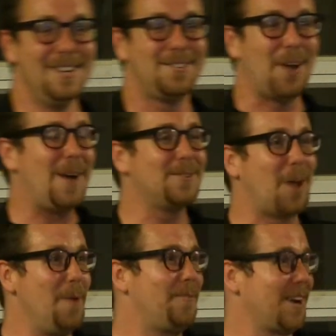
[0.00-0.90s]
So I was
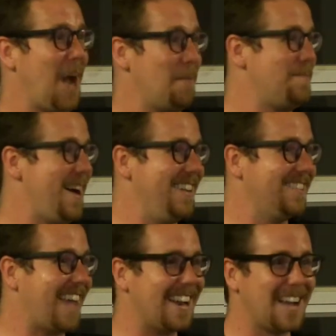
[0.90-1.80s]
home for a couple
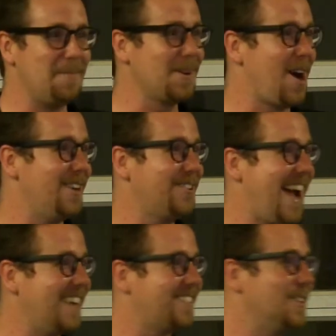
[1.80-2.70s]
months, had a couple
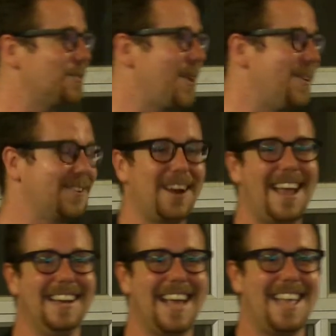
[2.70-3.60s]
contracts, things were going
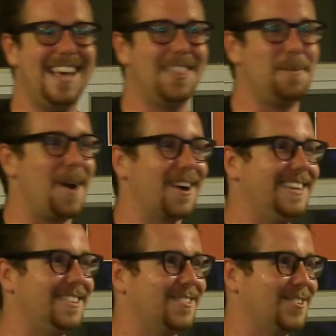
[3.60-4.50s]
great, and then the
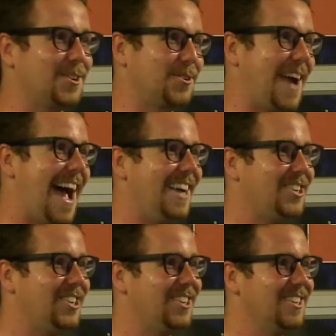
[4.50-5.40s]
markets
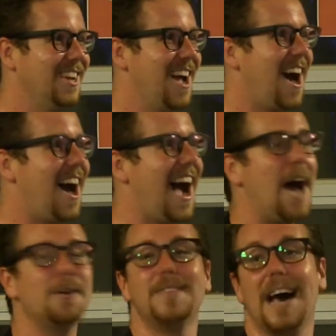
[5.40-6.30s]
crashed.
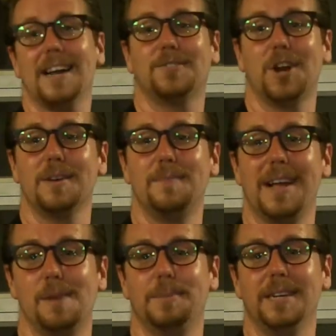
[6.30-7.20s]
Out of that, I started my
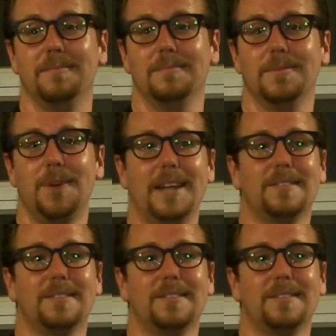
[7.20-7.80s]
company, right?